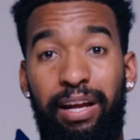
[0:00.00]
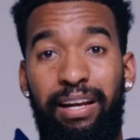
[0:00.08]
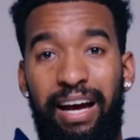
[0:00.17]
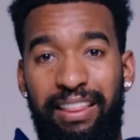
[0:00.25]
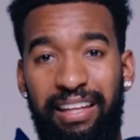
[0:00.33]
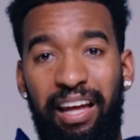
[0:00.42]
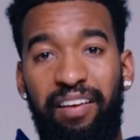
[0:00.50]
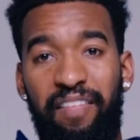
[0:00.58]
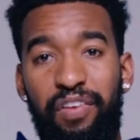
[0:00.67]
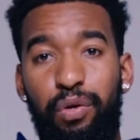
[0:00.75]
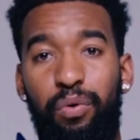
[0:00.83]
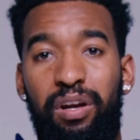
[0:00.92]
it. I think I've
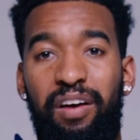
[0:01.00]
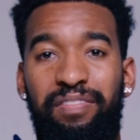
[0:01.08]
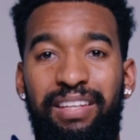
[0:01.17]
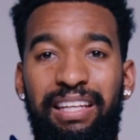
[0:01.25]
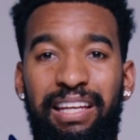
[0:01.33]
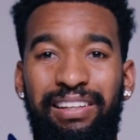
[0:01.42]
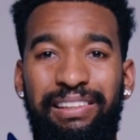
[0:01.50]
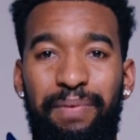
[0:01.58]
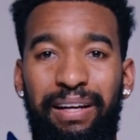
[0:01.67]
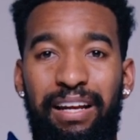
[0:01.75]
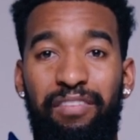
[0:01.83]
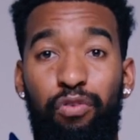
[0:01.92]
given you enough details to
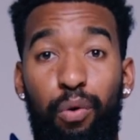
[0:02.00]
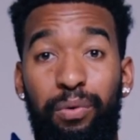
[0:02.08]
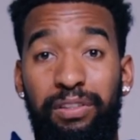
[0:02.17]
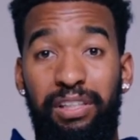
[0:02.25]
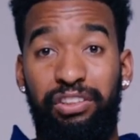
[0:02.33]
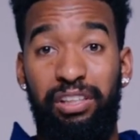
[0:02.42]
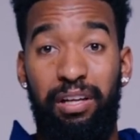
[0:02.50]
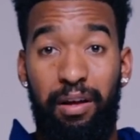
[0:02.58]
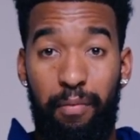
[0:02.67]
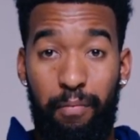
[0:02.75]
make an informed decision.